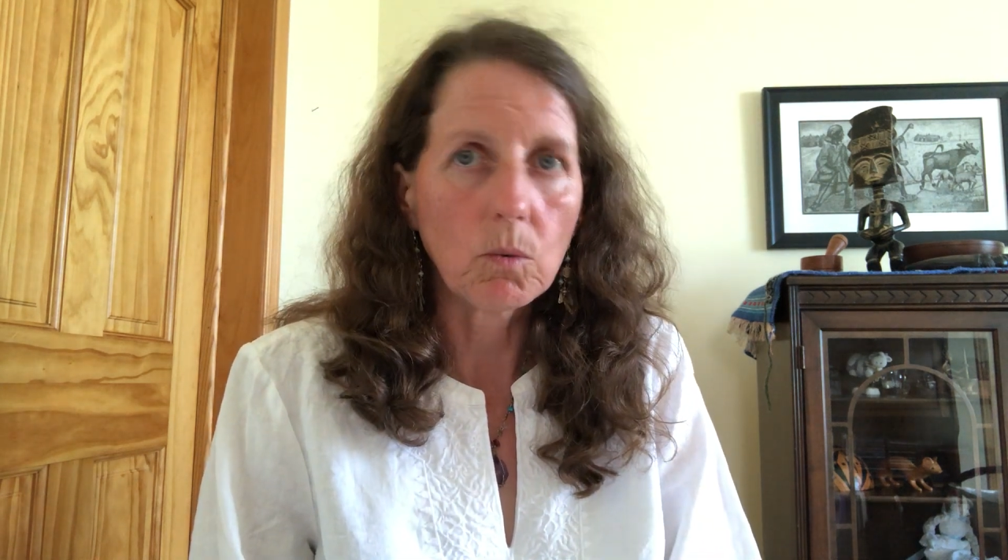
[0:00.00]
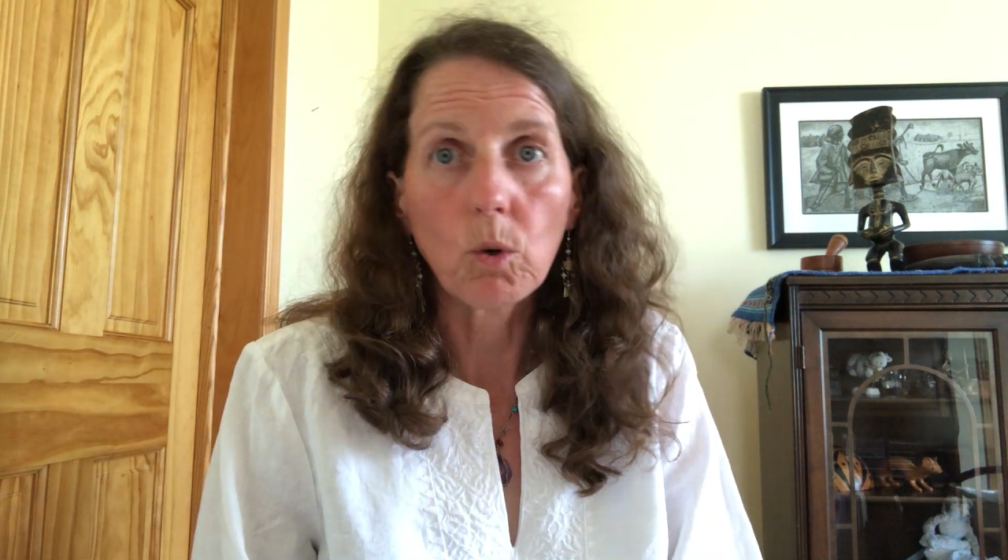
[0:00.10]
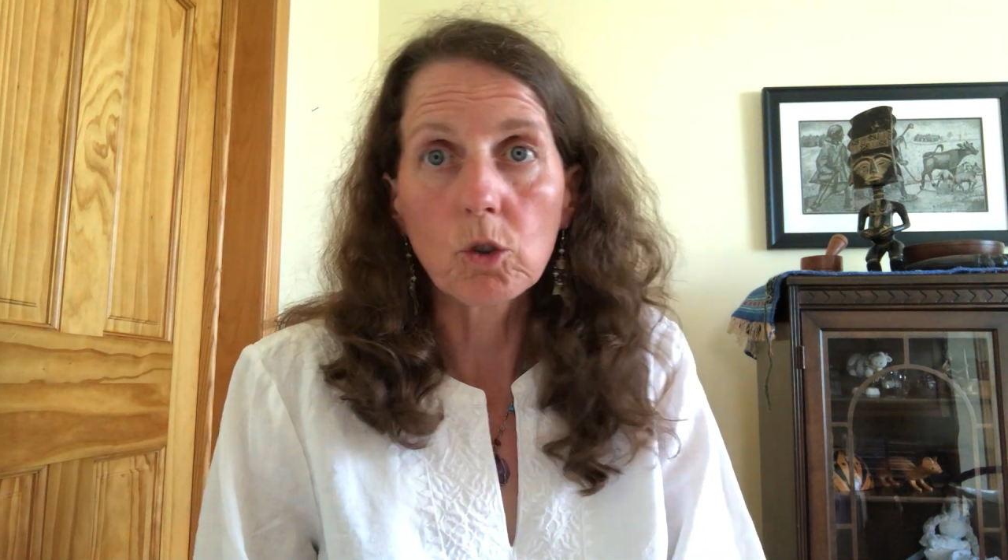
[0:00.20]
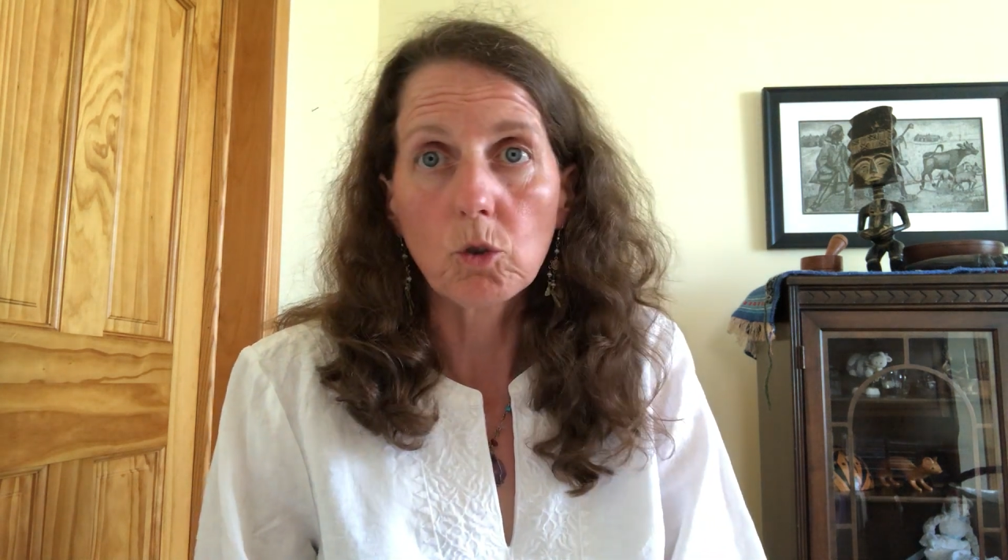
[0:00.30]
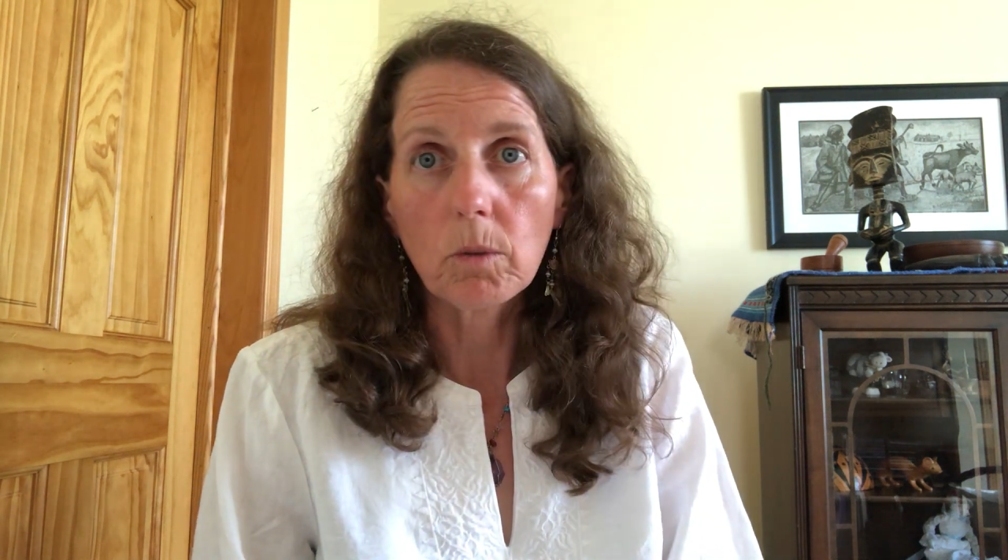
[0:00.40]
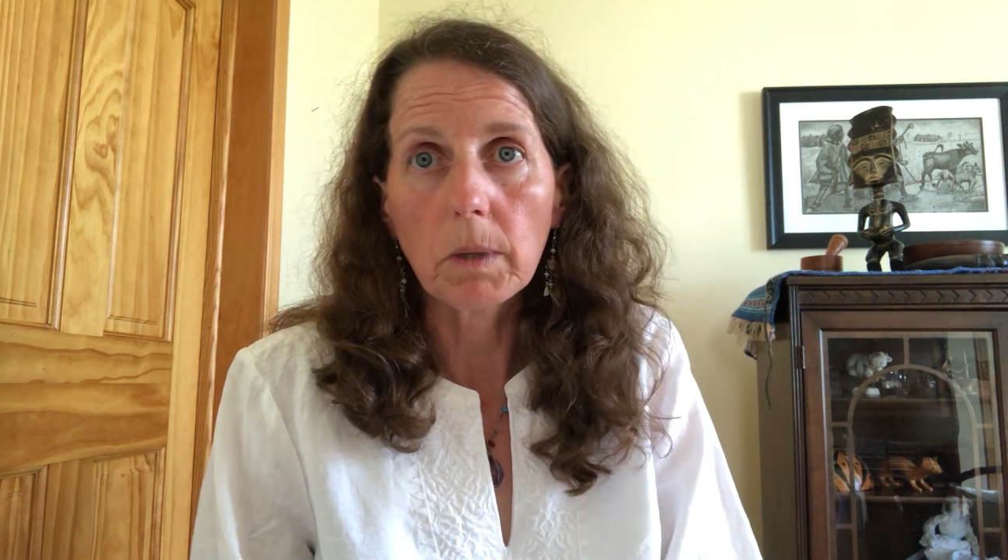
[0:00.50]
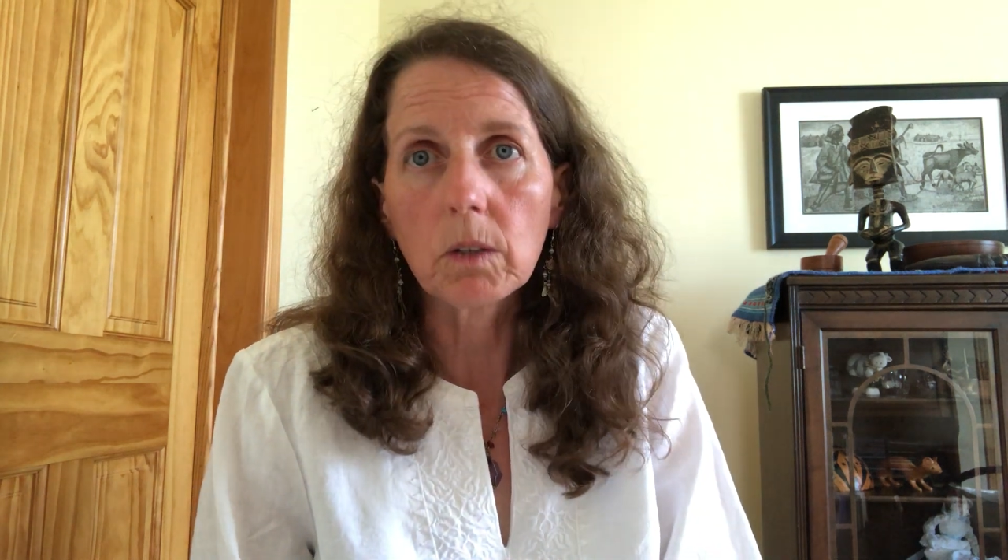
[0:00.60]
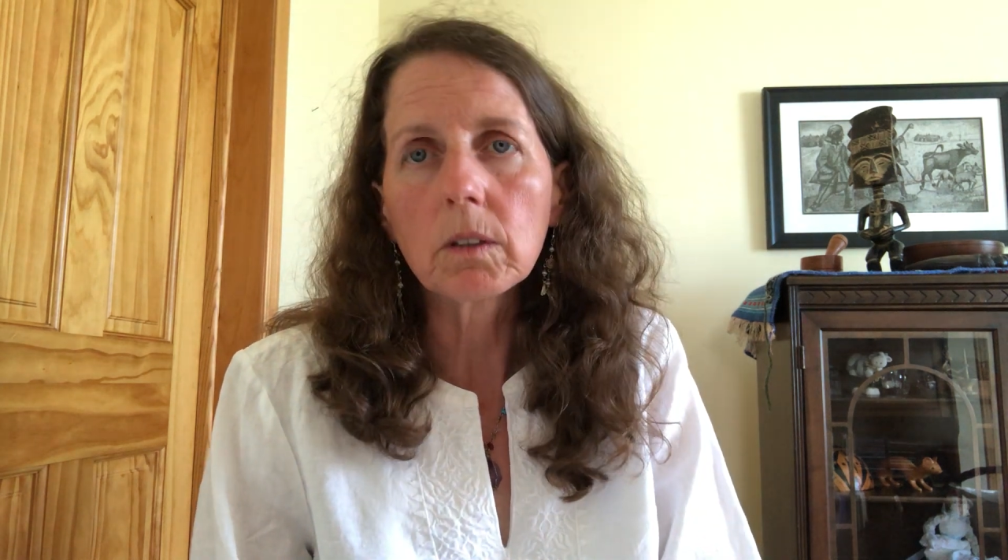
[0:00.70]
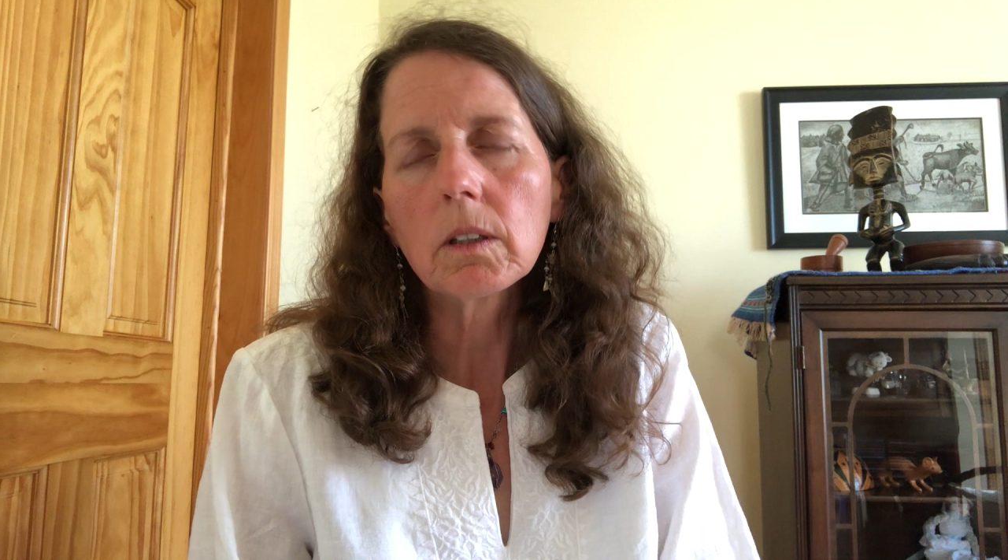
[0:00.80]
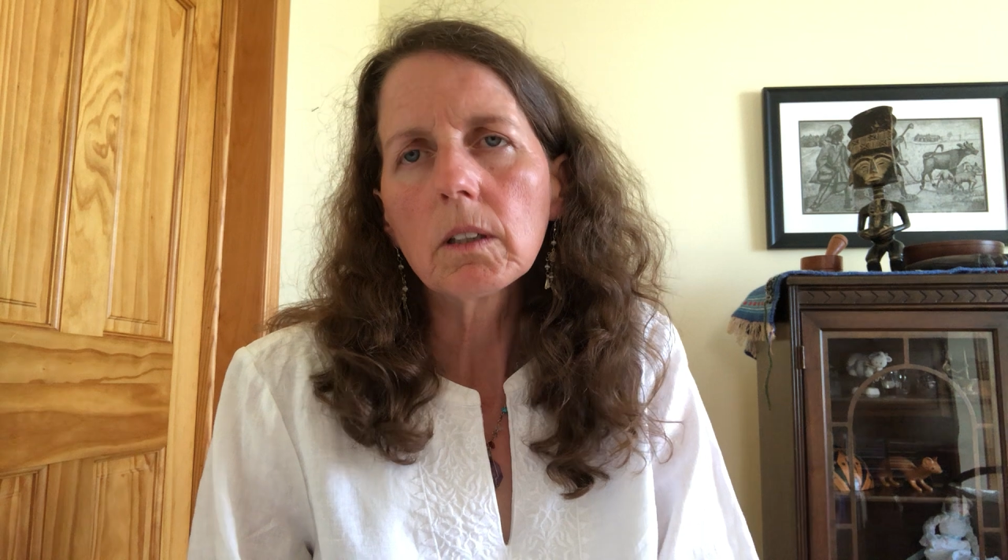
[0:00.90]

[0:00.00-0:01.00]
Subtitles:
warned you about.